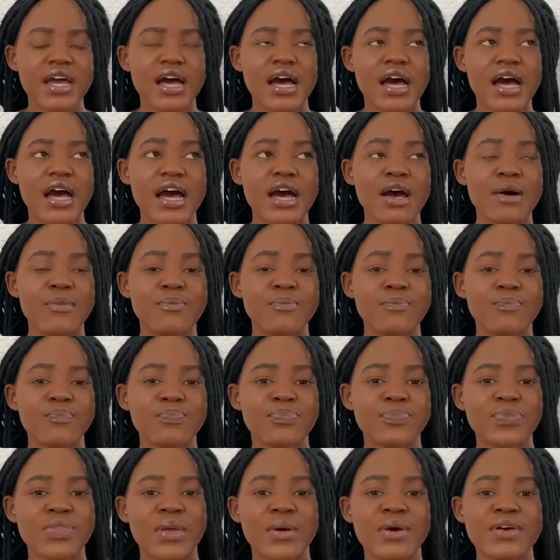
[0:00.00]
um,
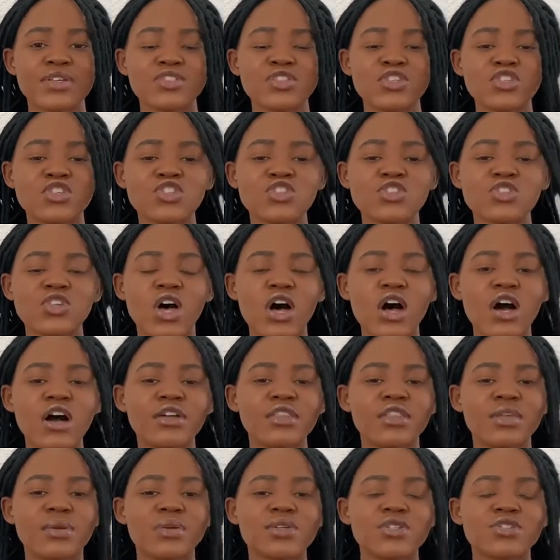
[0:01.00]
there was this
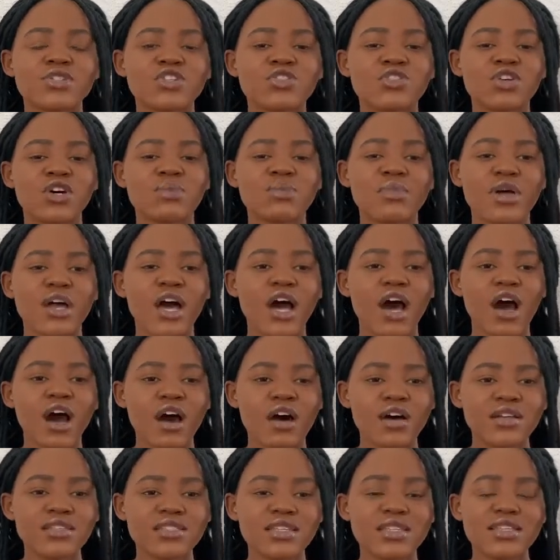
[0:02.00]
song that was just on my heart.